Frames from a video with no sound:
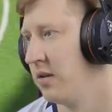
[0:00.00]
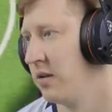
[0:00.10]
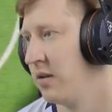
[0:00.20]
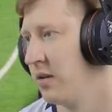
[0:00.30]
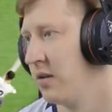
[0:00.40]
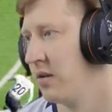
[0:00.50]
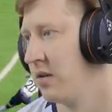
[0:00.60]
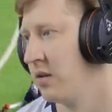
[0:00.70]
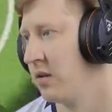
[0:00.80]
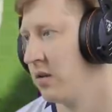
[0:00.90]
EA
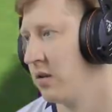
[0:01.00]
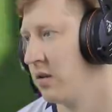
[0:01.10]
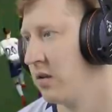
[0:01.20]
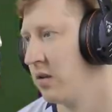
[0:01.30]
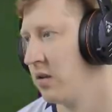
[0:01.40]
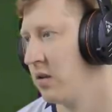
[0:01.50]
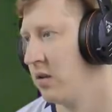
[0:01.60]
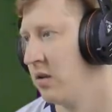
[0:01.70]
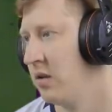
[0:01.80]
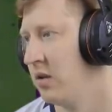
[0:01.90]
Sports it's an FA
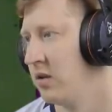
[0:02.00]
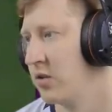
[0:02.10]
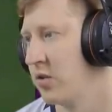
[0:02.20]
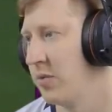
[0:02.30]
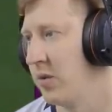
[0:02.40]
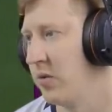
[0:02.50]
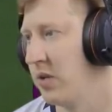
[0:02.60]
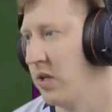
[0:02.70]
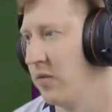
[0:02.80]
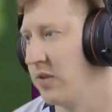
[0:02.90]
Cup fixture. Trippier with
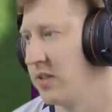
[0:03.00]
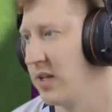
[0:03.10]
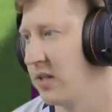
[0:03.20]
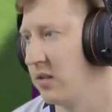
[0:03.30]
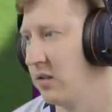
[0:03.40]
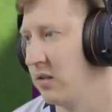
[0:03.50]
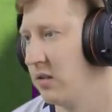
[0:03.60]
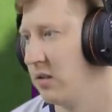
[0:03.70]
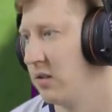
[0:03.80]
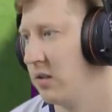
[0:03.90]
a lovely Spurs tackle.
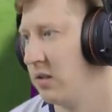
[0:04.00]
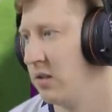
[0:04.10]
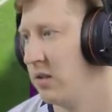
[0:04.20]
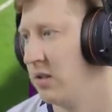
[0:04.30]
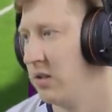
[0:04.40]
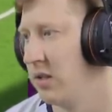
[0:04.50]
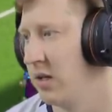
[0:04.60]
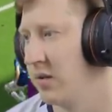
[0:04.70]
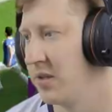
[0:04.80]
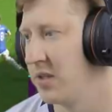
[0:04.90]
They'll be facing Manchester
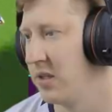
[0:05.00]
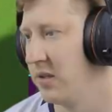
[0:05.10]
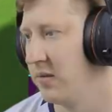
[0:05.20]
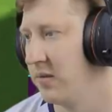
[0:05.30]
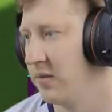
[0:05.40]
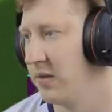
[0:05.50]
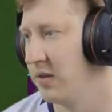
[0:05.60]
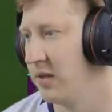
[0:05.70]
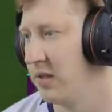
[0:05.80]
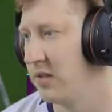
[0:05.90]
Ericsson City away from
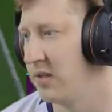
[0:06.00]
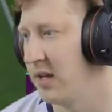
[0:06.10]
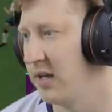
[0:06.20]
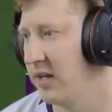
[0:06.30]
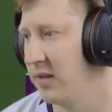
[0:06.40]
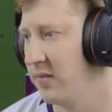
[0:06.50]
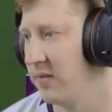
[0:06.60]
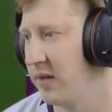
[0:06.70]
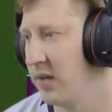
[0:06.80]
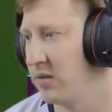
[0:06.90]
home. Into Dele,
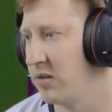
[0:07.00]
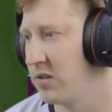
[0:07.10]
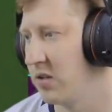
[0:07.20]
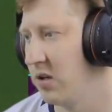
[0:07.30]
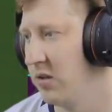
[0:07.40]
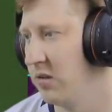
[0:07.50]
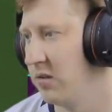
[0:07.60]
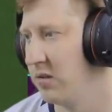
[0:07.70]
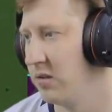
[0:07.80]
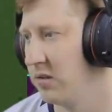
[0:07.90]
yeah, out to Son.
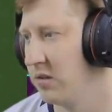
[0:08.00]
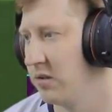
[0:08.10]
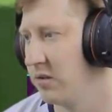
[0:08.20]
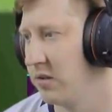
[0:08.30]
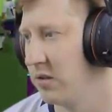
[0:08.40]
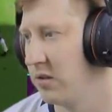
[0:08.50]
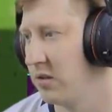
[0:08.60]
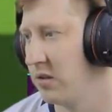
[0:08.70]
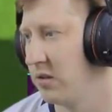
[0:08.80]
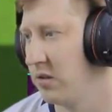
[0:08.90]
To this one.
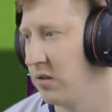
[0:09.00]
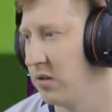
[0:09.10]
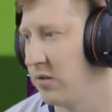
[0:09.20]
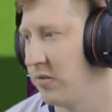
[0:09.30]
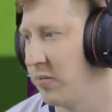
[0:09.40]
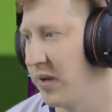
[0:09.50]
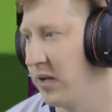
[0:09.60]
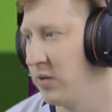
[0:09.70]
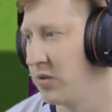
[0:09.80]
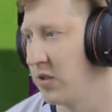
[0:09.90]
Uh, looking for
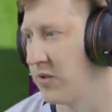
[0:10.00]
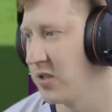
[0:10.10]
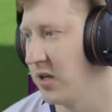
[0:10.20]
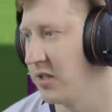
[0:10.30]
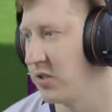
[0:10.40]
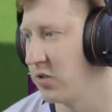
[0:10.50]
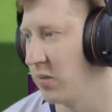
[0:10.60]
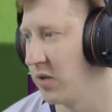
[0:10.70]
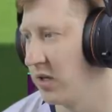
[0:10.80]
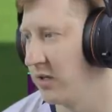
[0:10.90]
Bale, who was offside. It's
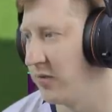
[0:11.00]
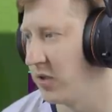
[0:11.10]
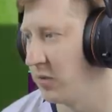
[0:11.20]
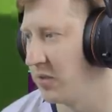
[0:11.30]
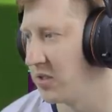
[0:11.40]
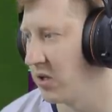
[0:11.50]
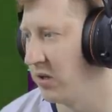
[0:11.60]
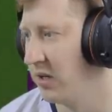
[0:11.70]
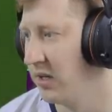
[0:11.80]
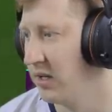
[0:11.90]
dropped kindly for Heung-Min
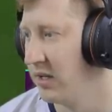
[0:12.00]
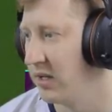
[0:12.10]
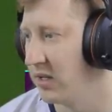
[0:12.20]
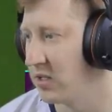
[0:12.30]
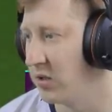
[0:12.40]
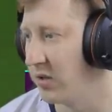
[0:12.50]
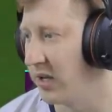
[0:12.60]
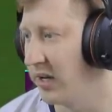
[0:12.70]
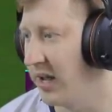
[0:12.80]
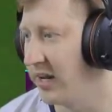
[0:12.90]
Son. Here's
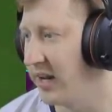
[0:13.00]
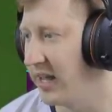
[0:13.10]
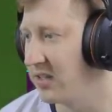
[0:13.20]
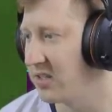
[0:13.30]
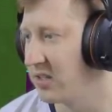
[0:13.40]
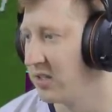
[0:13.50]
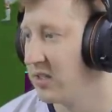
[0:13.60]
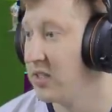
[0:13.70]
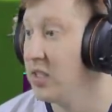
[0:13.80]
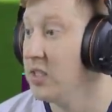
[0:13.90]
Luca Hernandez.
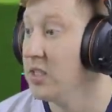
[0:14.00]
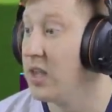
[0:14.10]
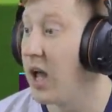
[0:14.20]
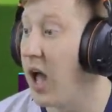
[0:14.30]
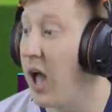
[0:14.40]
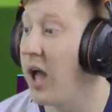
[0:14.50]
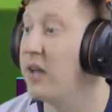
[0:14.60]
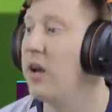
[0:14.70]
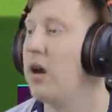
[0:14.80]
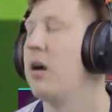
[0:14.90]

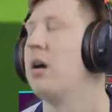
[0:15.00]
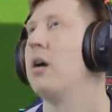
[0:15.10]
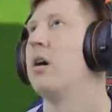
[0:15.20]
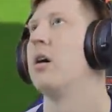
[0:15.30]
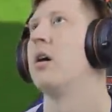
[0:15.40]
And oh,